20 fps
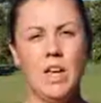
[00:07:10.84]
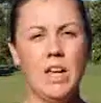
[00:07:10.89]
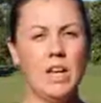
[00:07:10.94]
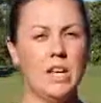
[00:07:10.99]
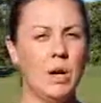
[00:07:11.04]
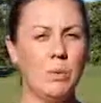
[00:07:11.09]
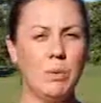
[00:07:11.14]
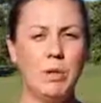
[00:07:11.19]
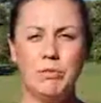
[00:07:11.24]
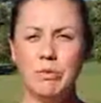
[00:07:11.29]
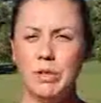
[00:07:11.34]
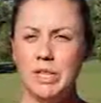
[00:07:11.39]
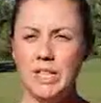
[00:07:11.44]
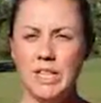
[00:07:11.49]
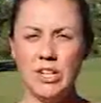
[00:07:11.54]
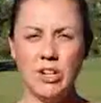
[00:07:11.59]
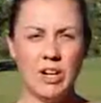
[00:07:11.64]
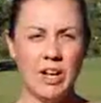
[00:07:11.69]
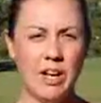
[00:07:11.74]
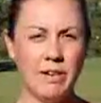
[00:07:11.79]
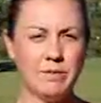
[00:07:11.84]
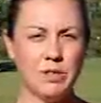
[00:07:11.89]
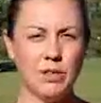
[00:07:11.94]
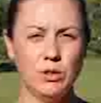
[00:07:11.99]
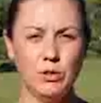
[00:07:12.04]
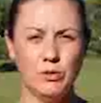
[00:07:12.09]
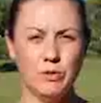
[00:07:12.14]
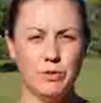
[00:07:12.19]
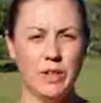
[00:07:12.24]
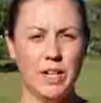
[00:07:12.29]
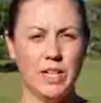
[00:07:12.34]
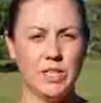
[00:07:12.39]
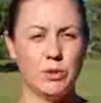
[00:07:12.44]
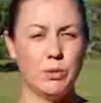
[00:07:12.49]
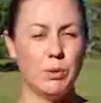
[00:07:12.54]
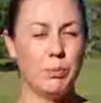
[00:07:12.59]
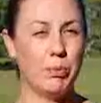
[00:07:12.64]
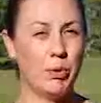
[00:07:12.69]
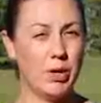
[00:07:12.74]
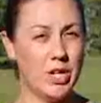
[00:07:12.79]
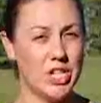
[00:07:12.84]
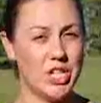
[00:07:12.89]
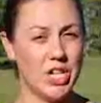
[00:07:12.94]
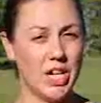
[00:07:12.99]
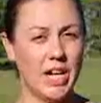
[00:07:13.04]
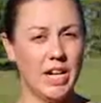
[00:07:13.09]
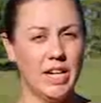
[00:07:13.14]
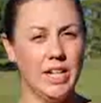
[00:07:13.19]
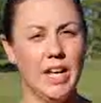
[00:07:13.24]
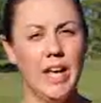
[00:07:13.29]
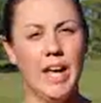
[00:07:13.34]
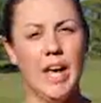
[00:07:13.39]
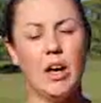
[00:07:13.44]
Now, we really don't have to look far to appreciate